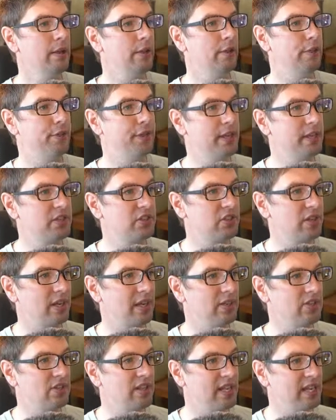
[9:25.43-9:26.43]
this
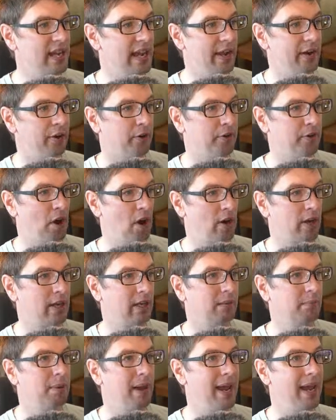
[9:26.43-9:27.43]
is the inner
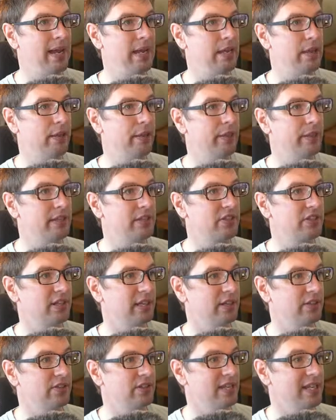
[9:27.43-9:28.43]
docking bay. This
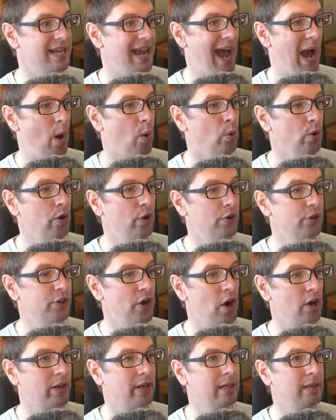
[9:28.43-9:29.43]
is the outer
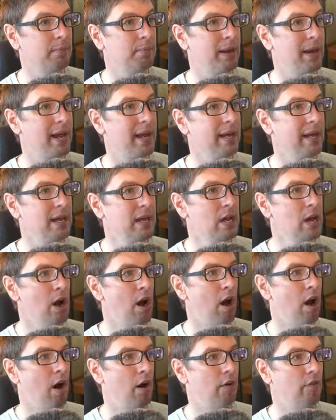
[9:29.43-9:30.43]
docking bay
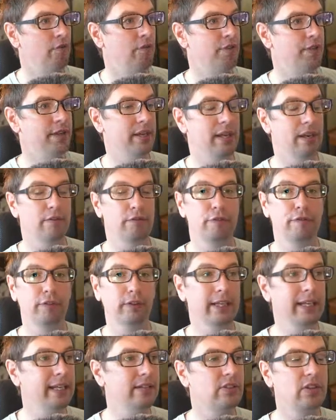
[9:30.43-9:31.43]
of the
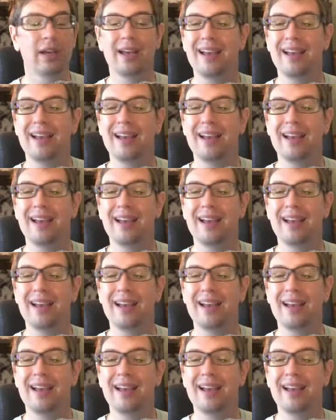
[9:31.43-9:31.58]
fleet.